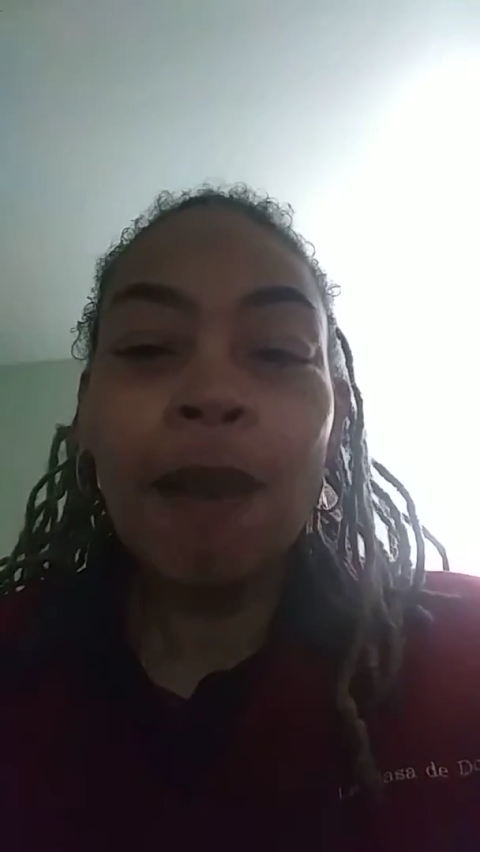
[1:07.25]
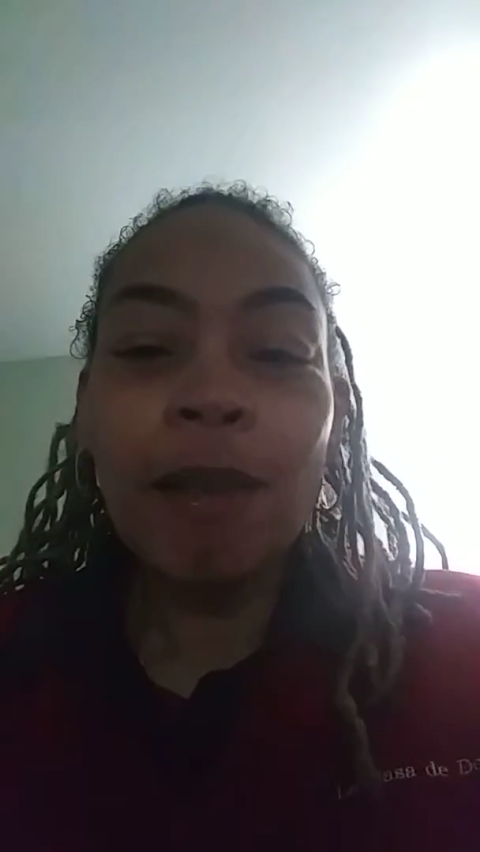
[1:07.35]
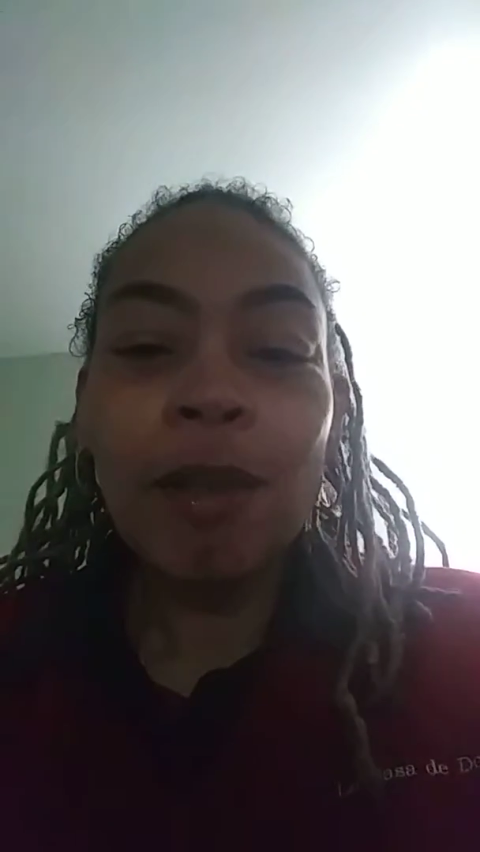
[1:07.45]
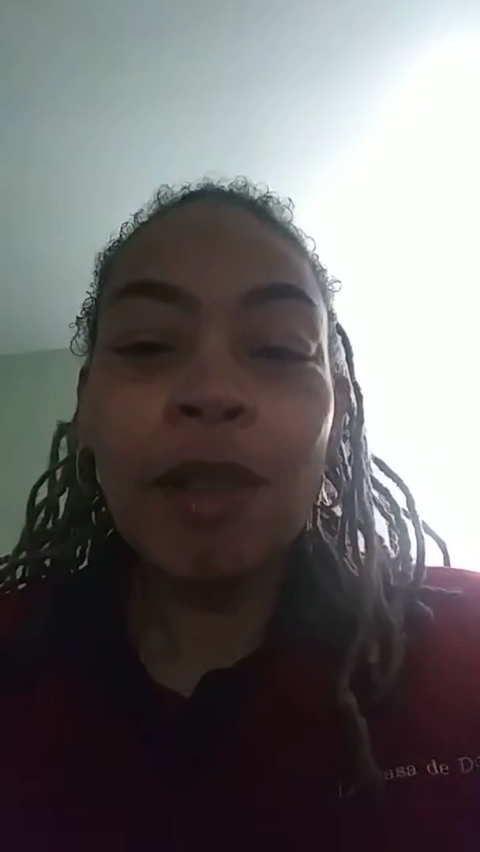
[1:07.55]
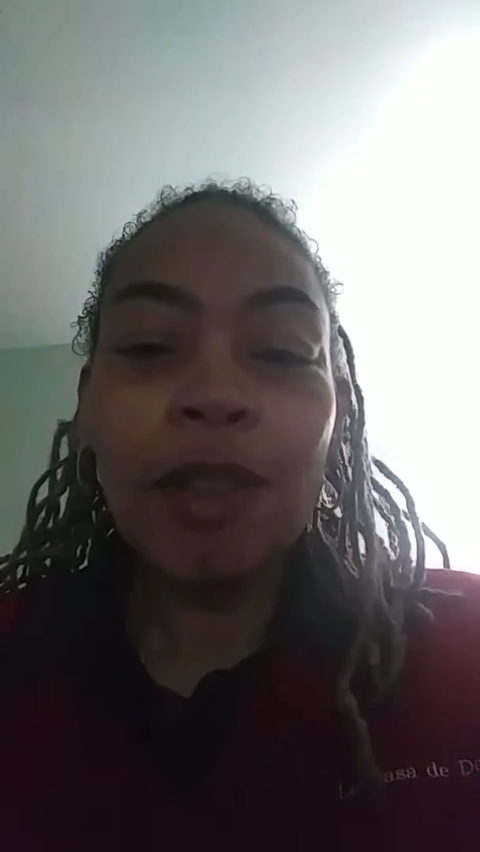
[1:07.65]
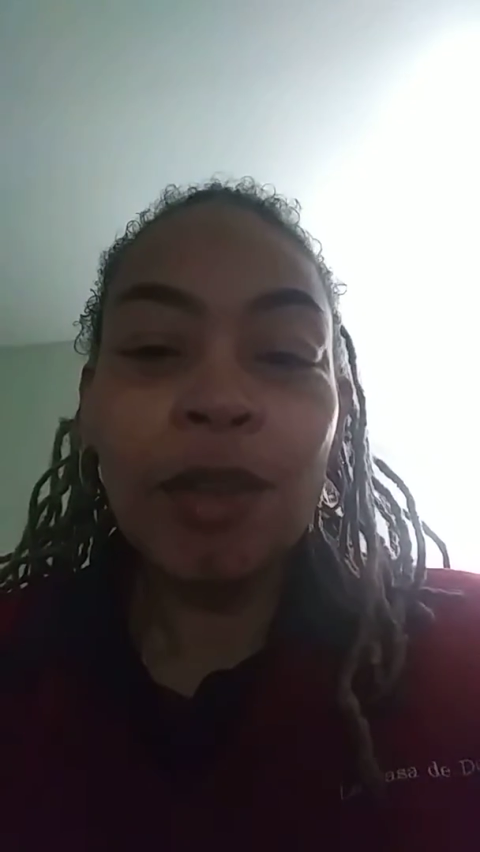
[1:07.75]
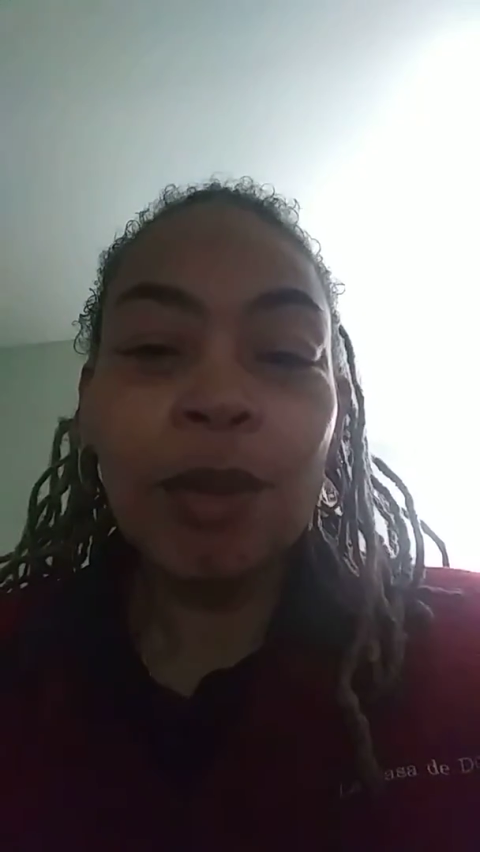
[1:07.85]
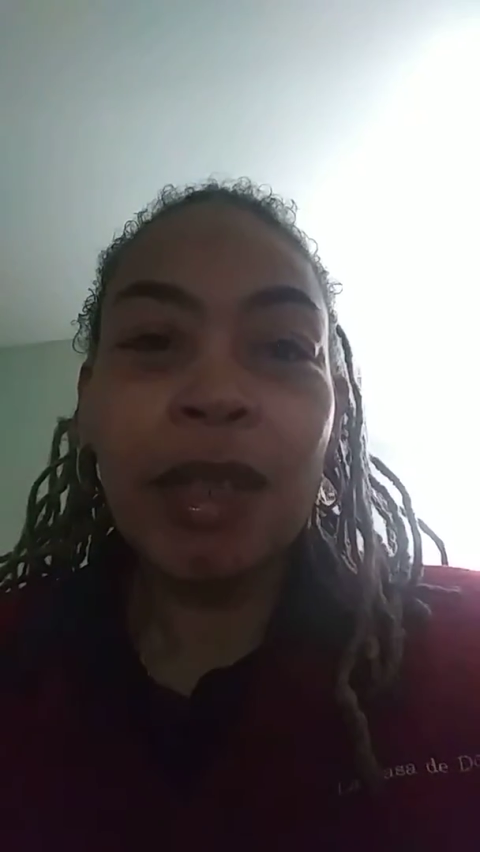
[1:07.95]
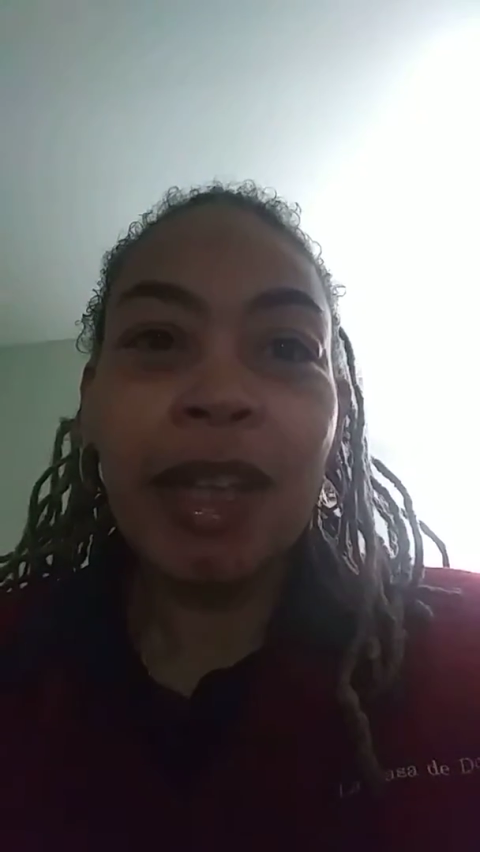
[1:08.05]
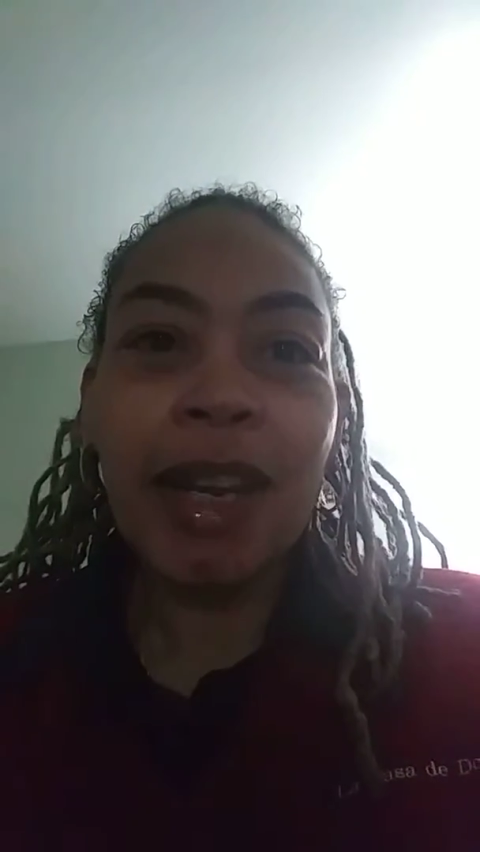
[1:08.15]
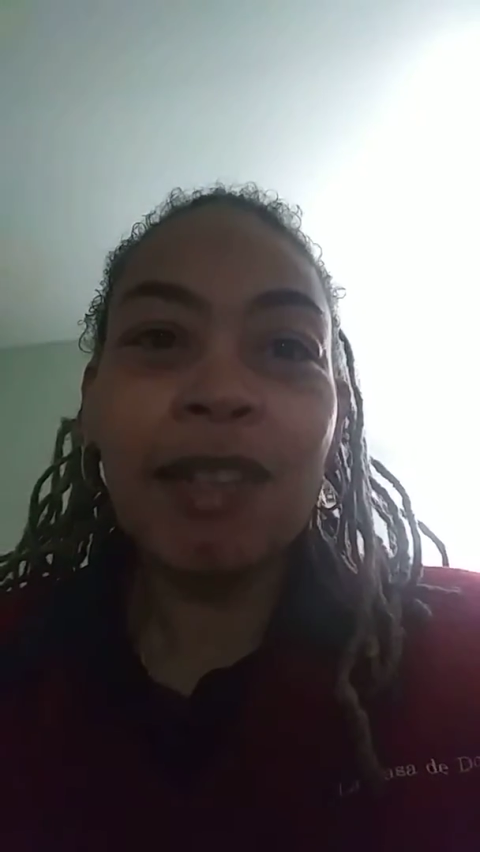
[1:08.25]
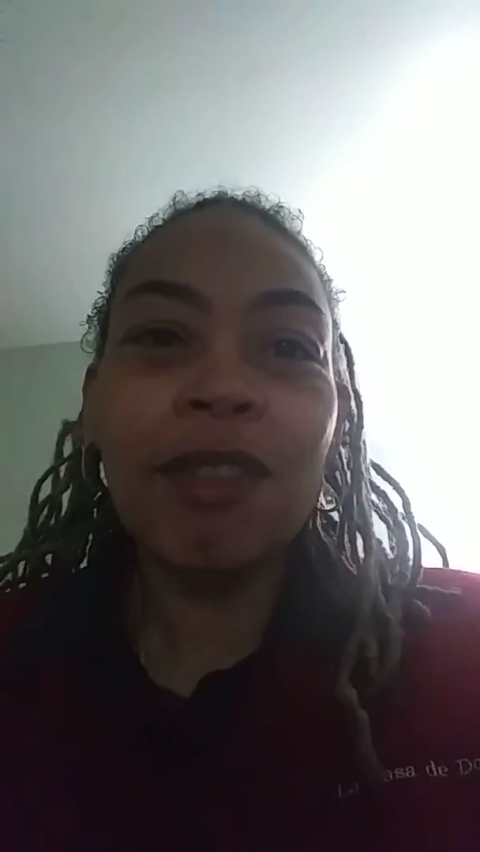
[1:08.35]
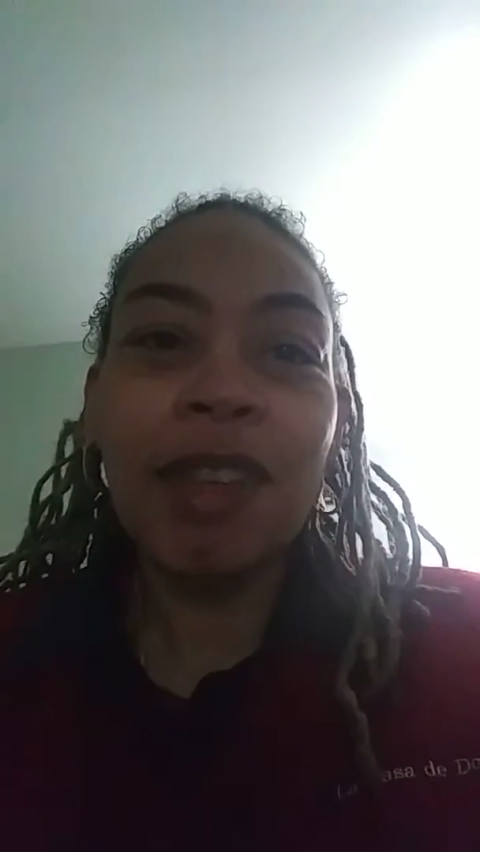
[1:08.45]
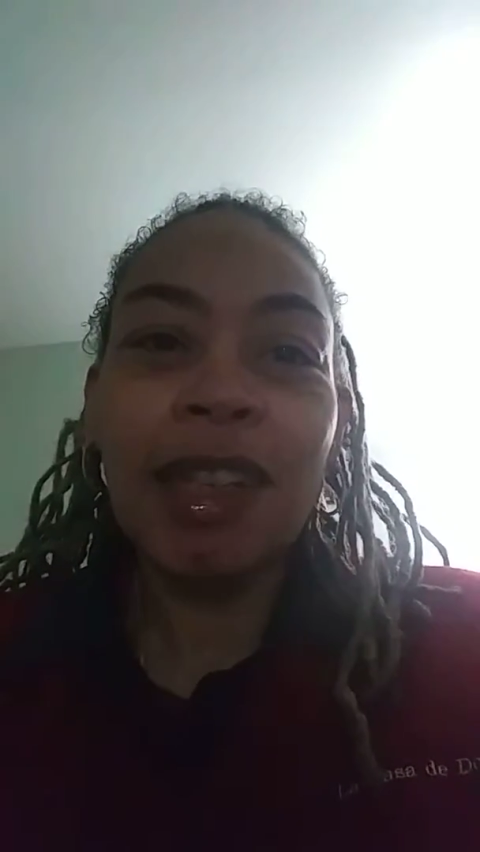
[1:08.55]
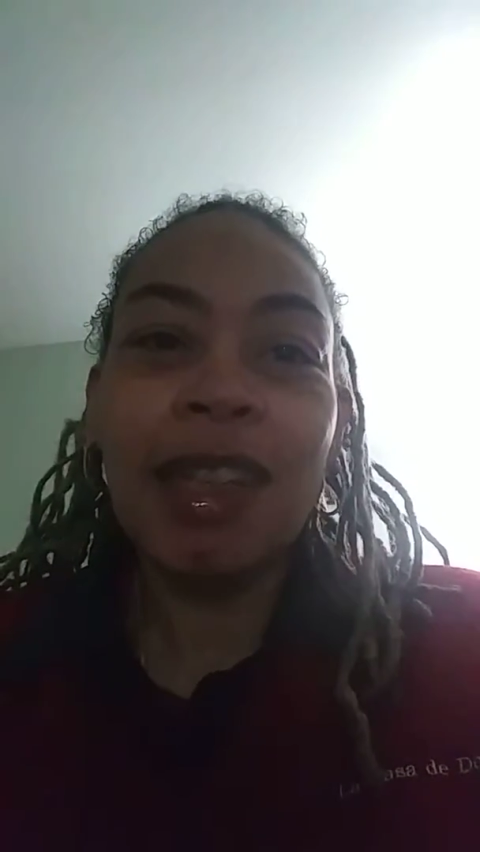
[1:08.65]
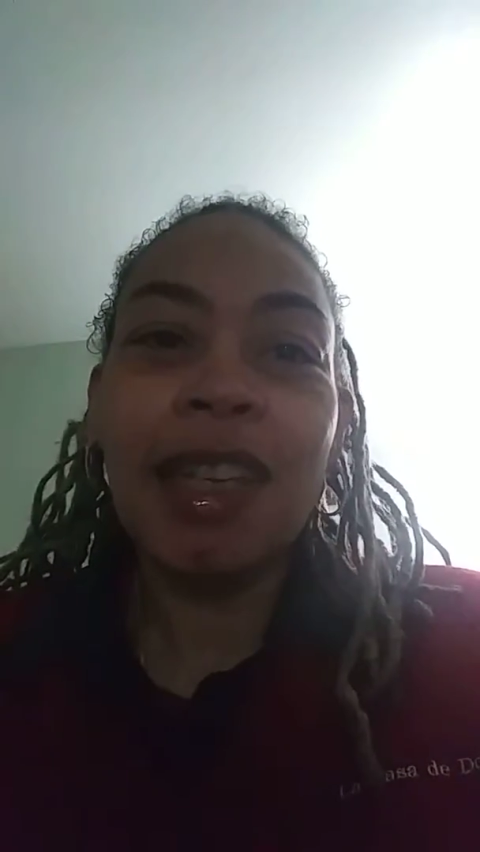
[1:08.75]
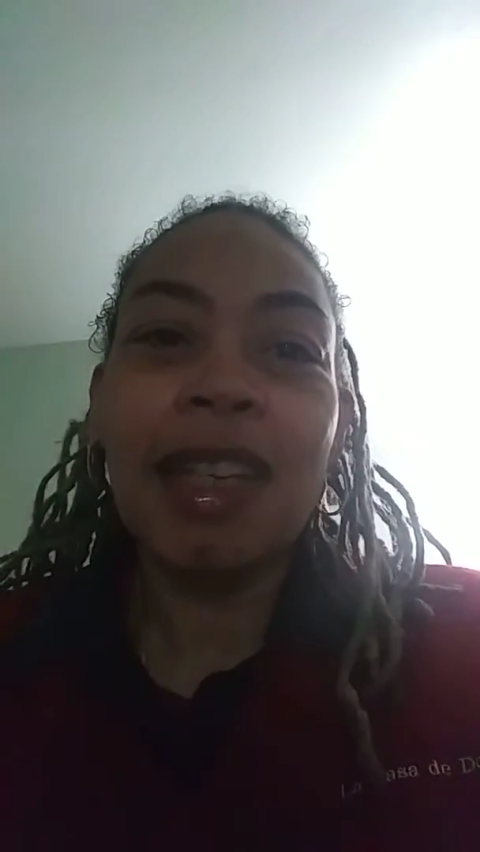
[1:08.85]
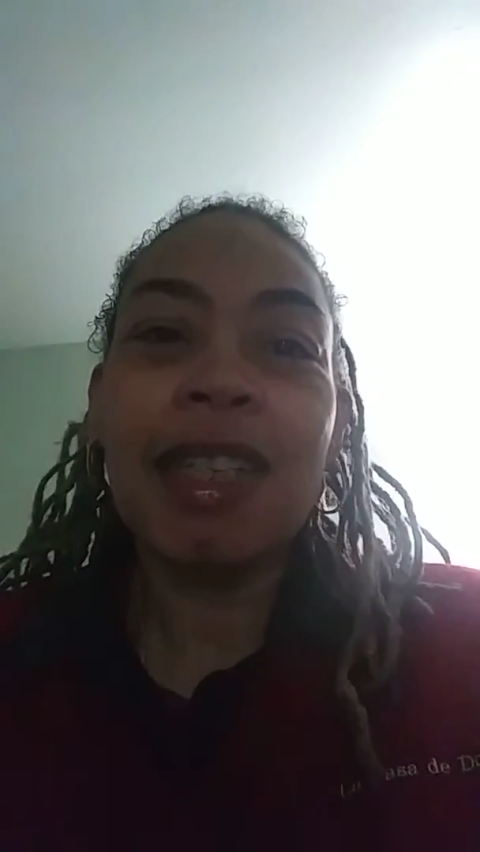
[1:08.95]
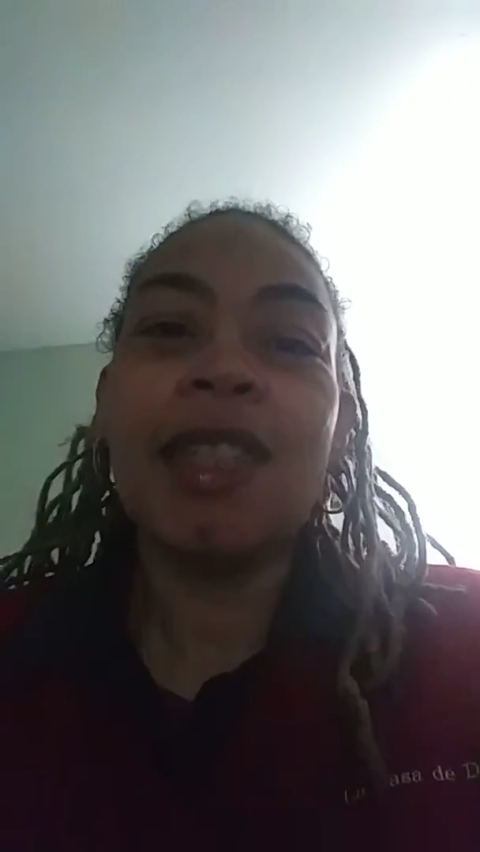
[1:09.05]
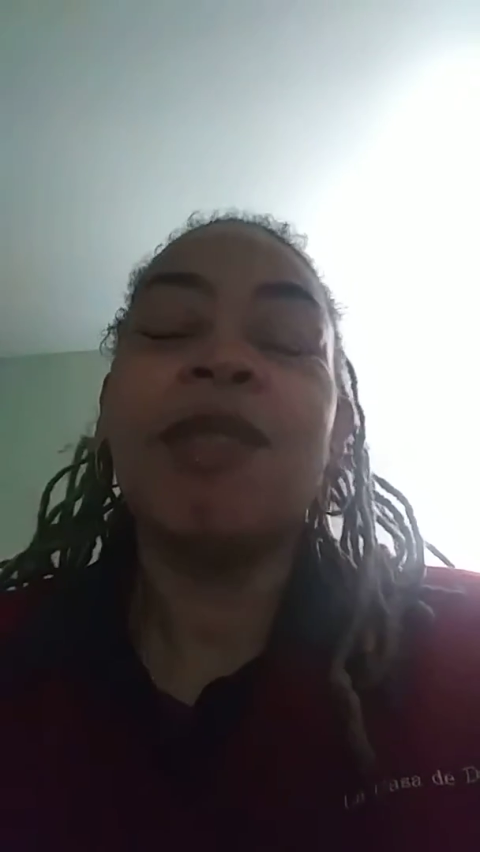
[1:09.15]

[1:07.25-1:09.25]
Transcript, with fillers: You can do a lot of great things.